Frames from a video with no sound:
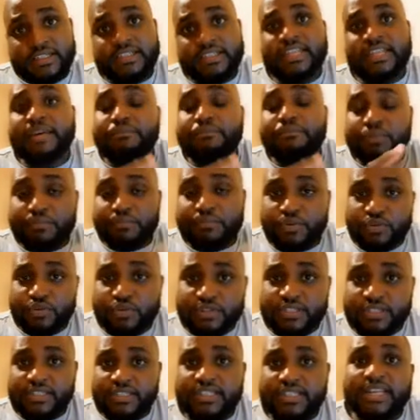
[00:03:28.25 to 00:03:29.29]
that I'm
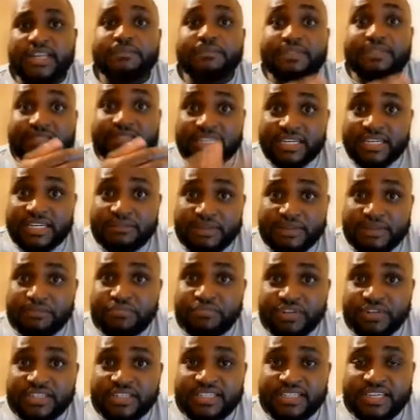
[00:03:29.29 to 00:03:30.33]
proposing, that I'm selling my
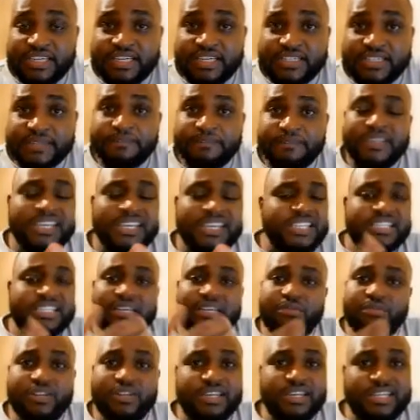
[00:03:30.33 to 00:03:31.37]
bricks at.
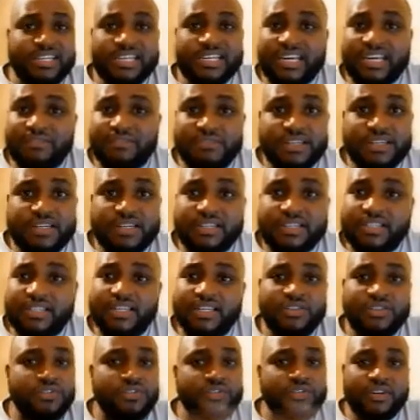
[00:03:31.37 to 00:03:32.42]
Someone can come in and say,
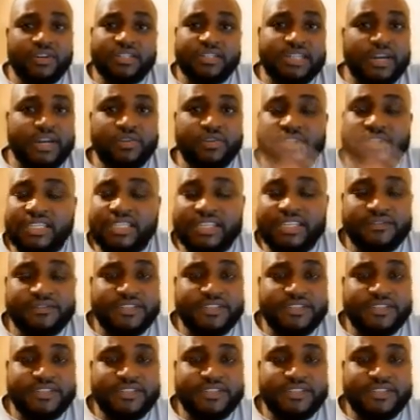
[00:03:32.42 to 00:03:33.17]
you know what, I only have